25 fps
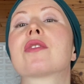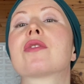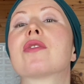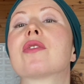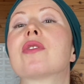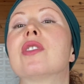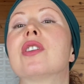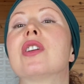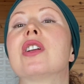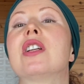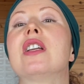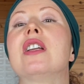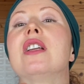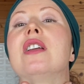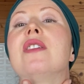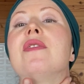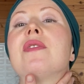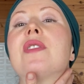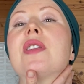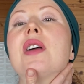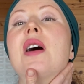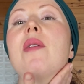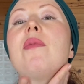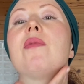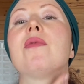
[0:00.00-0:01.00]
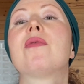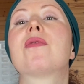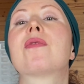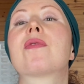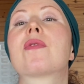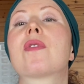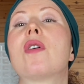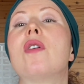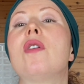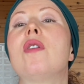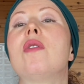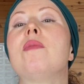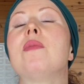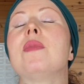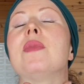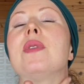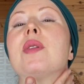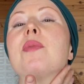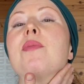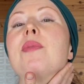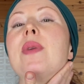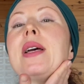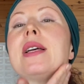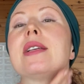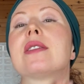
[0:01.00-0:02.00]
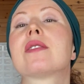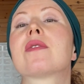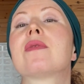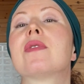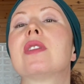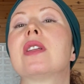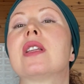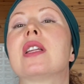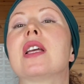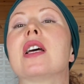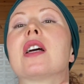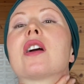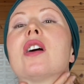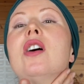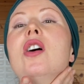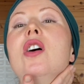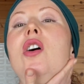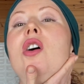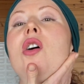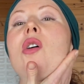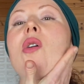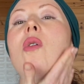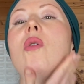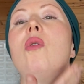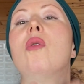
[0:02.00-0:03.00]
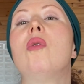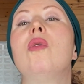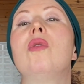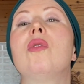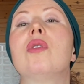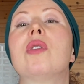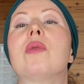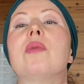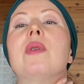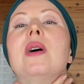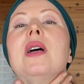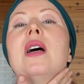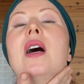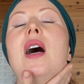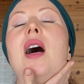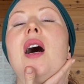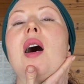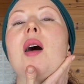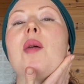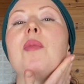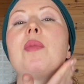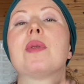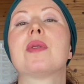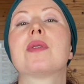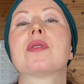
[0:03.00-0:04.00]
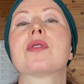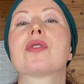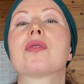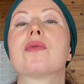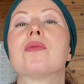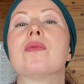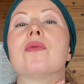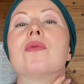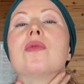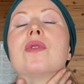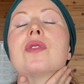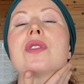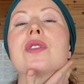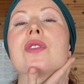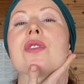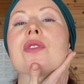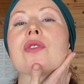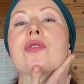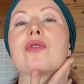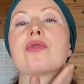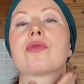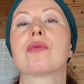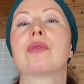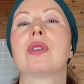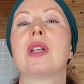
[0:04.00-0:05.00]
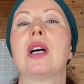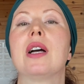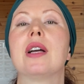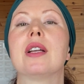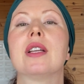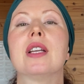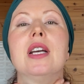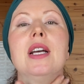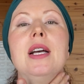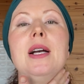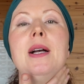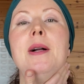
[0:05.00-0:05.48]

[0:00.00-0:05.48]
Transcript: So we're going to lift up from the base of the neck all the way up towards the jawline.